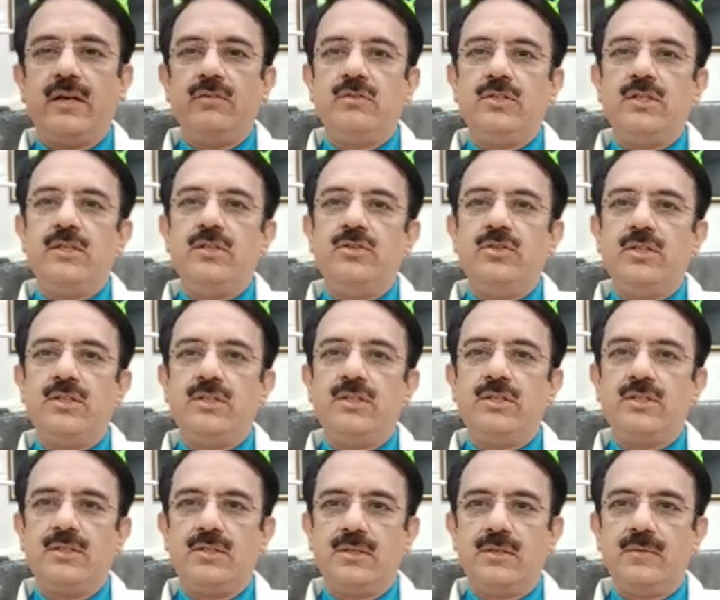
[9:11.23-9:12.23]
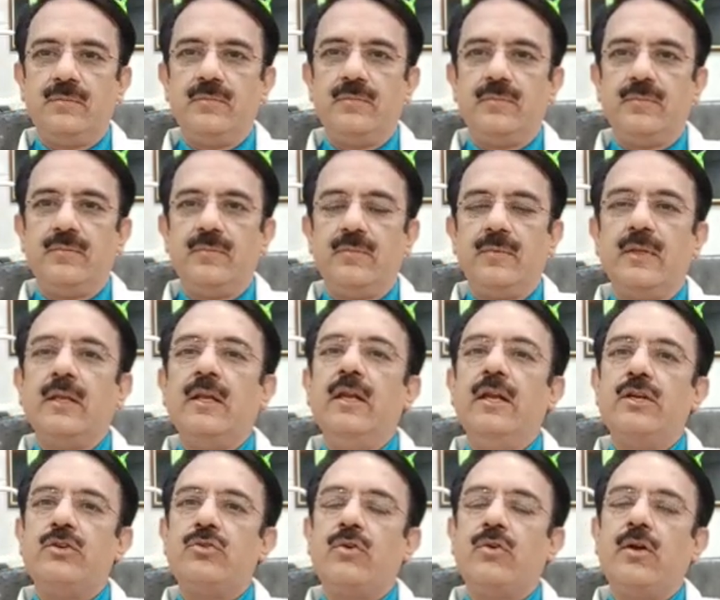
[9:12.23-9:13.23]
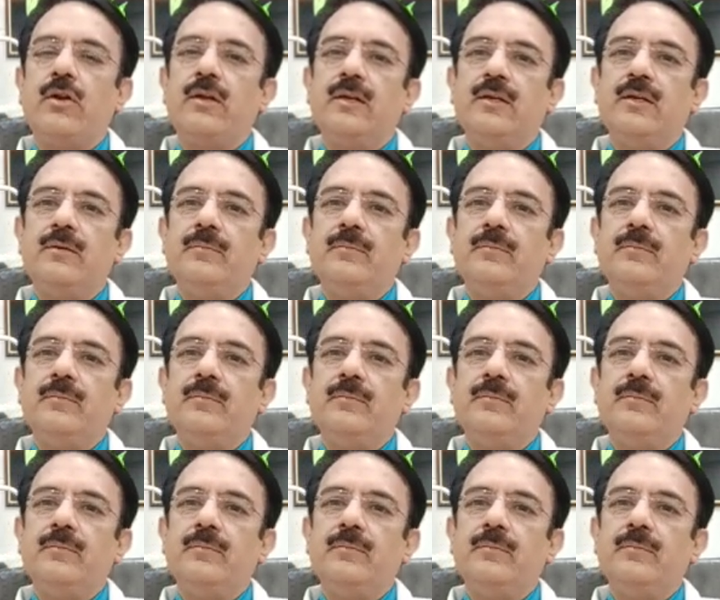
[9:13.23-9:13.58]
surgeries later on.